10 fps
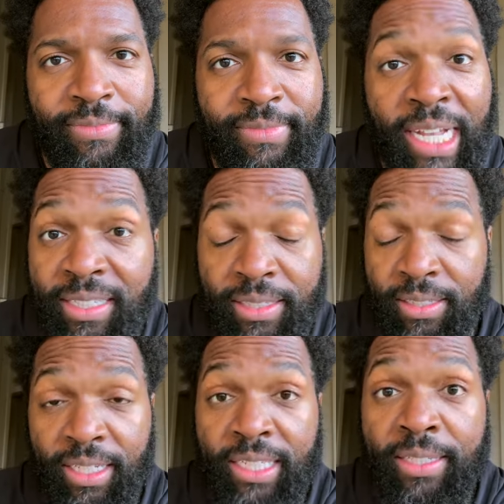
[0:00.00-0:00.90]

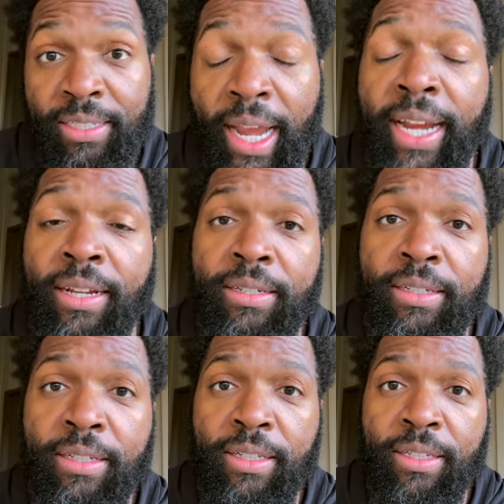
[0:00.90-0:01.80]
That's insane.
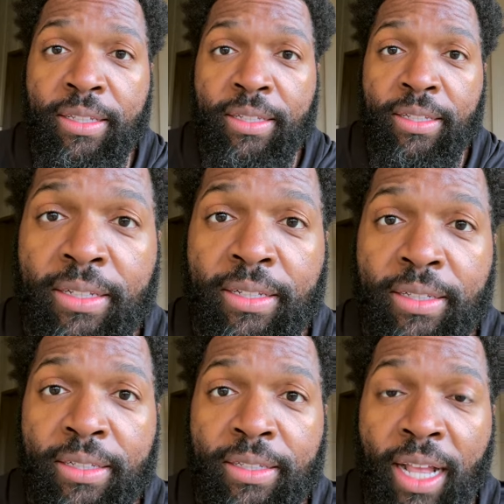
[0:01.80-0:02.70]

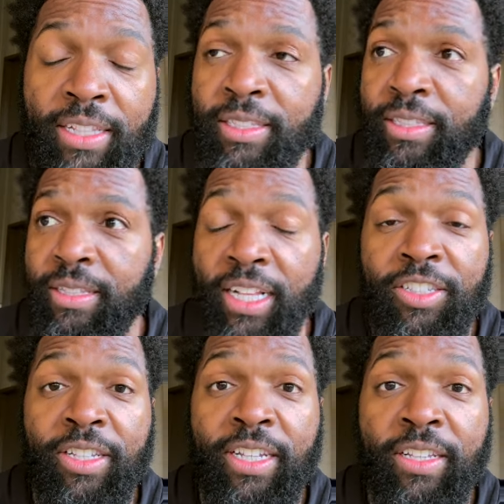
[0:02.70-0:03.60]
That's,
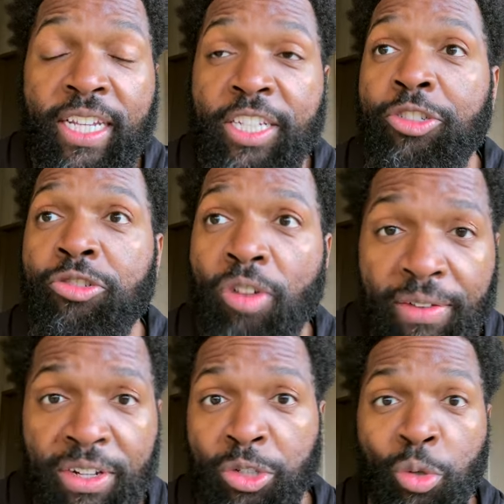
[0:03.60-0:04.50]
that's, he's
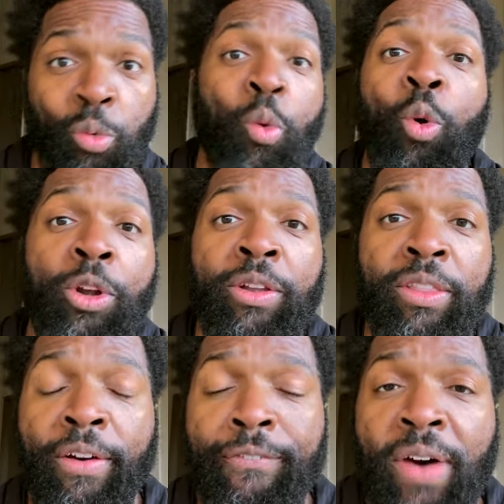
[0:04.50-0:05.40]
driving toward
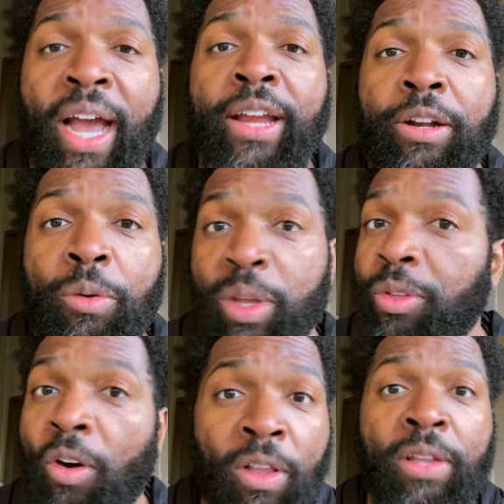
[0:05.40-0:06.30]
the fire with
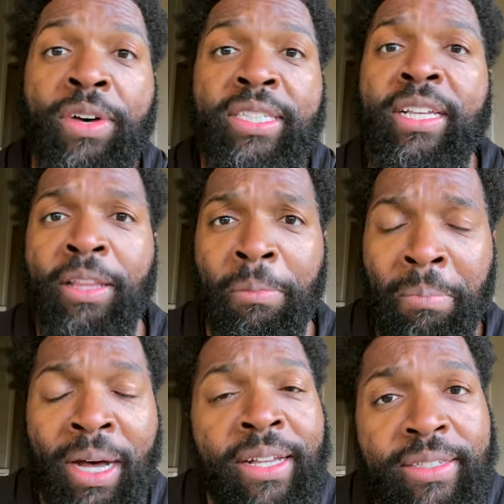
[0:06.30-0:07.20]
all of us in the
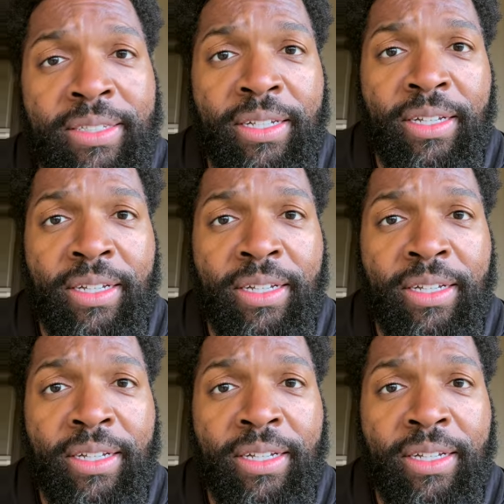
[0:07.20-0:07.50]
bus.